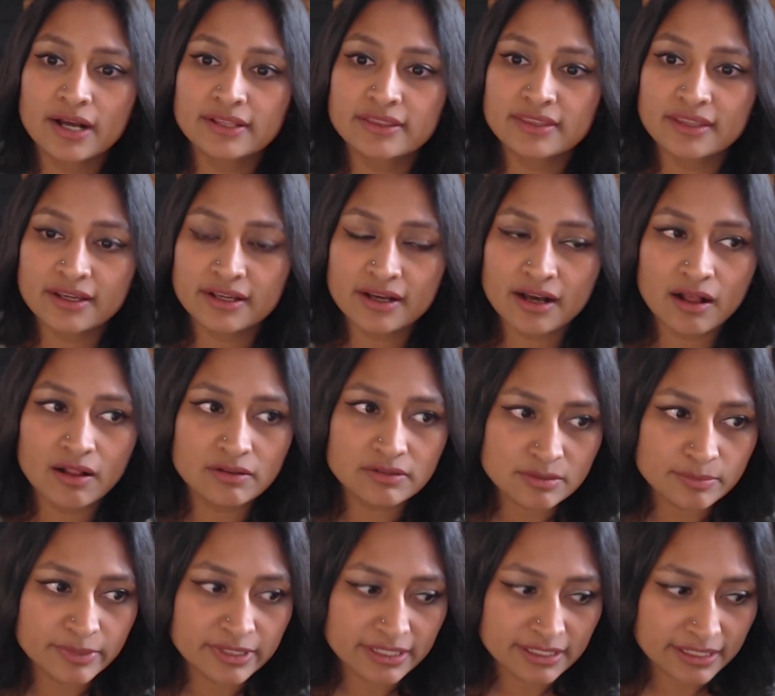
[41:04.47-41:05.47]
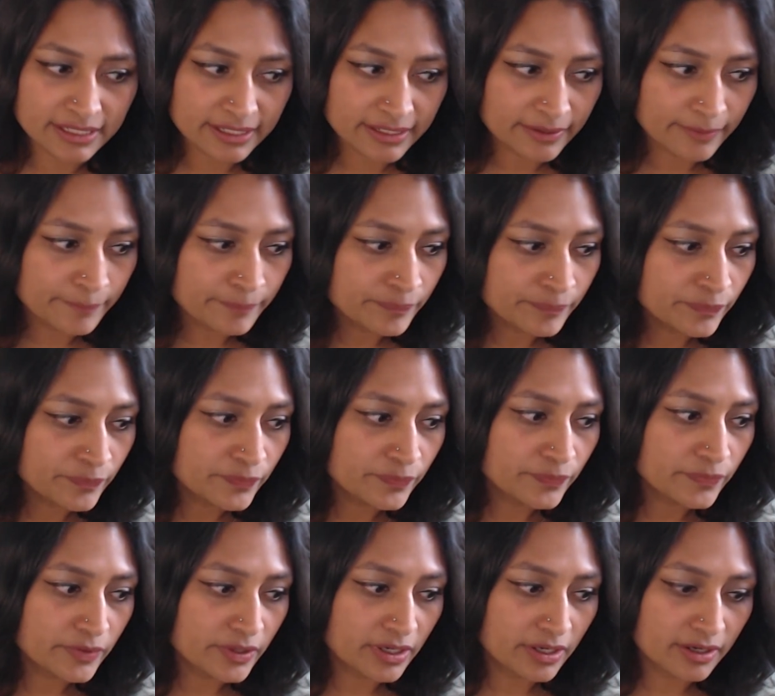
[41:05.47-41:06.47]
I think ultimately,
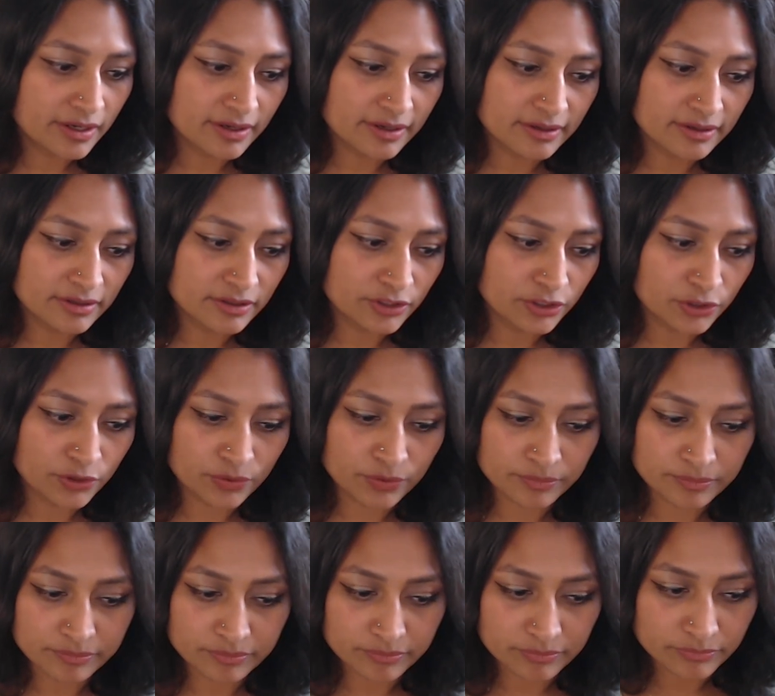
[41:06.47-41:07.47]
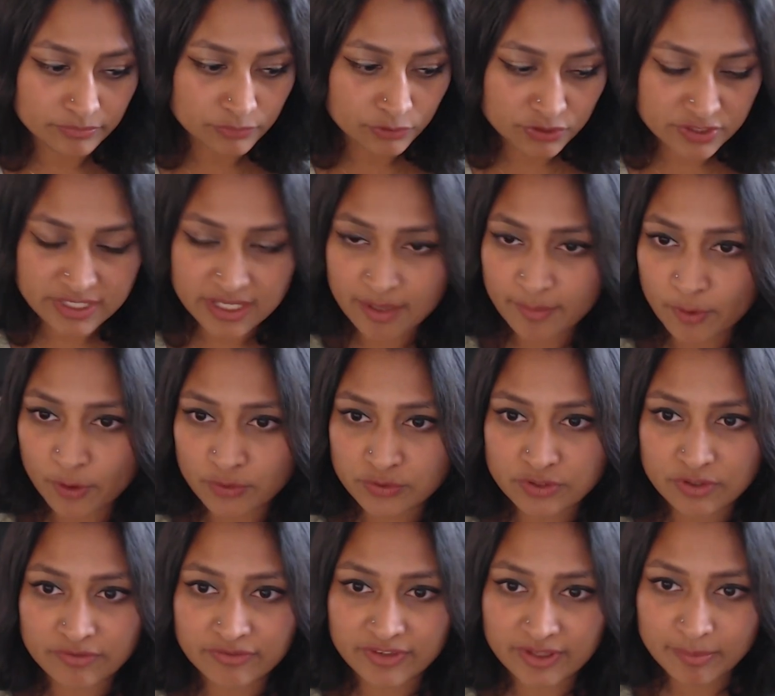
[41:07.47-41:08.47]
you know, your CMOs,
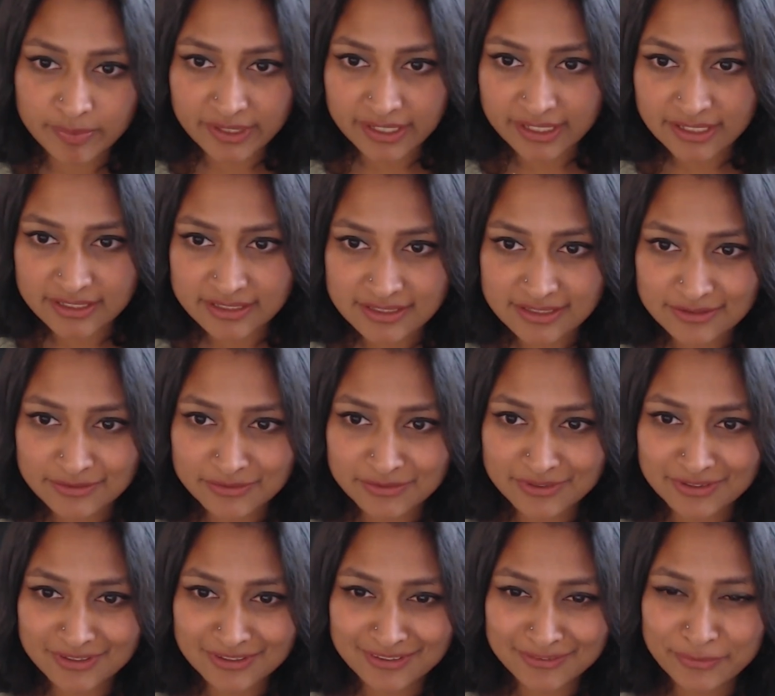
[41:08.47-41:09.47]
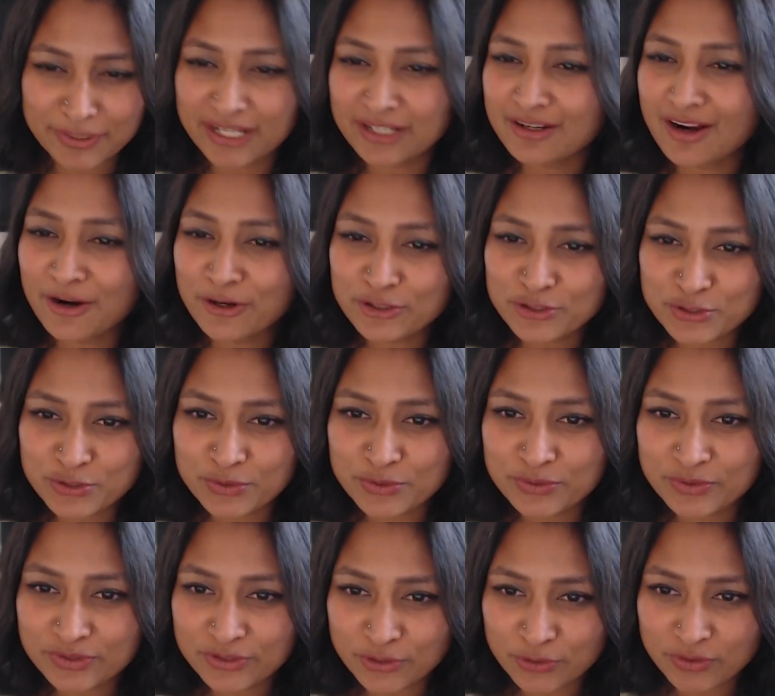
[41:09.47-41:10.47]
your VPs. Wait, aren't
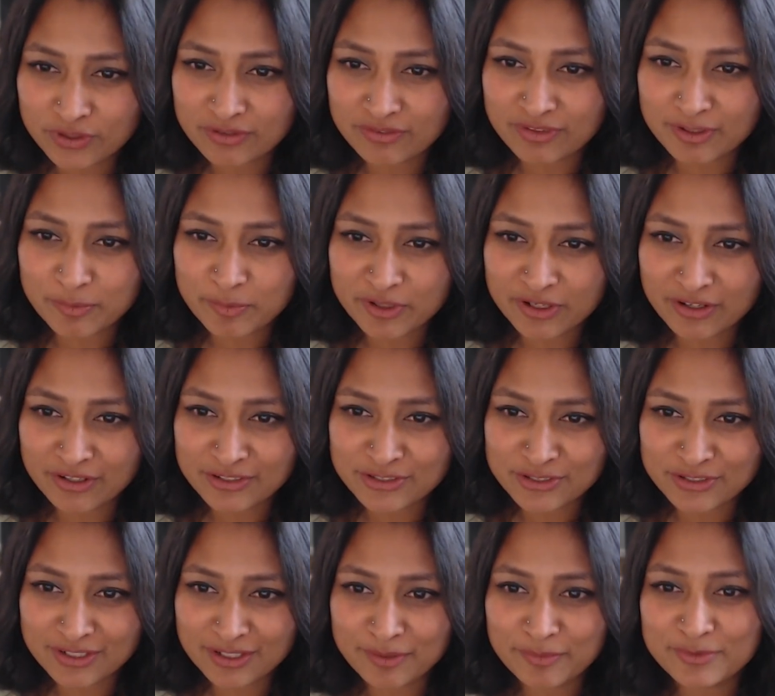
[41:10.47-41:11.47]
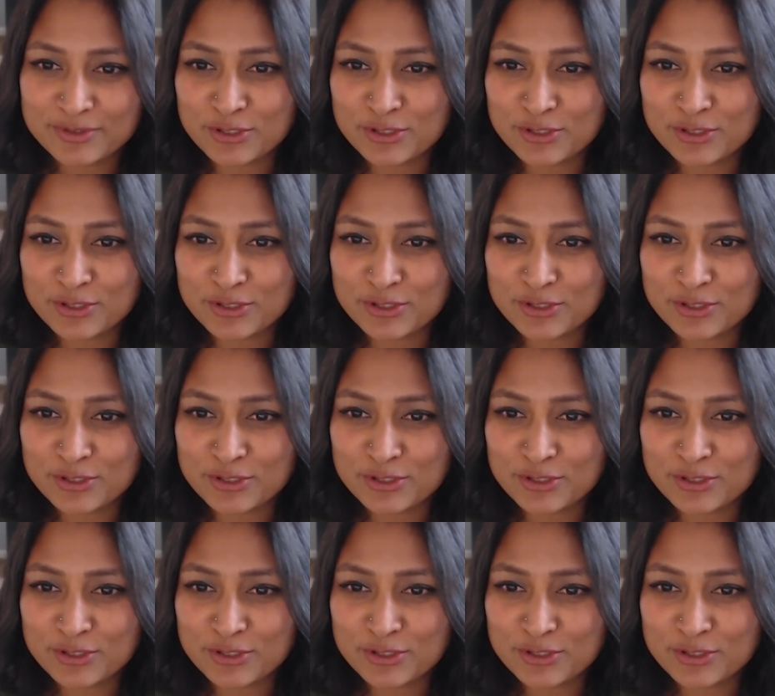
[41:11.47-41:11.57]
you're the VP, aren't you, Liam?